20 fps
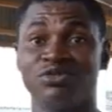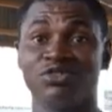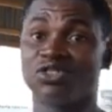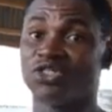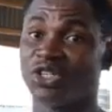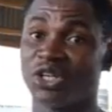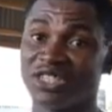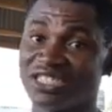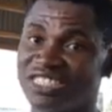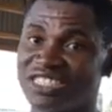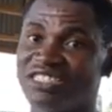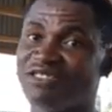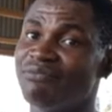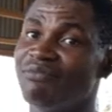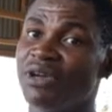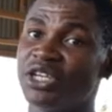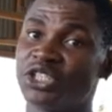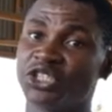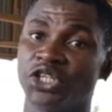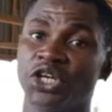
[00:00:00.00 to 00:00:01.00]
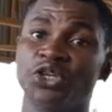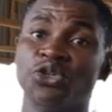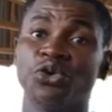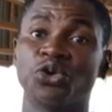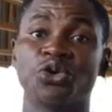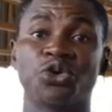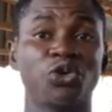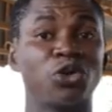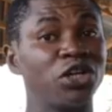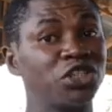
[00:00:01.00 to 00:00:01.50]
just make sure you
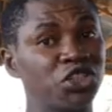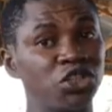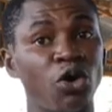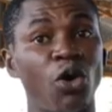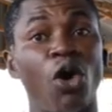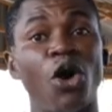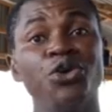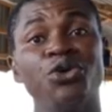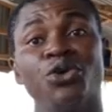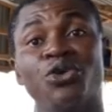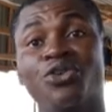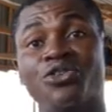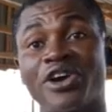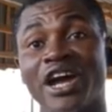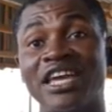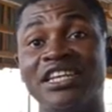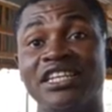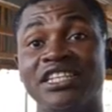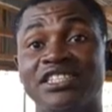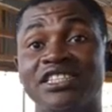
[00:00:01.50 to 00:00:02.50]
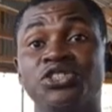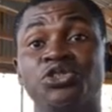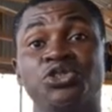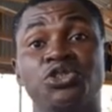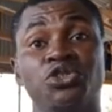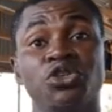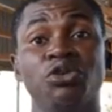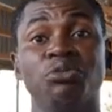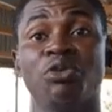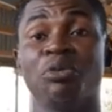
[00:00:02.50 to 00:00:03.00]
crush or you grind it into
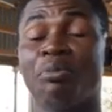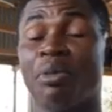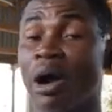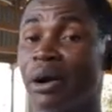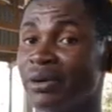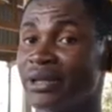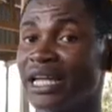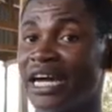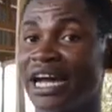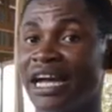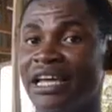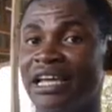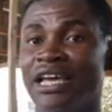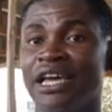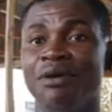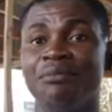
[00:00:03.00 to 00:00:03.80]
soluble powder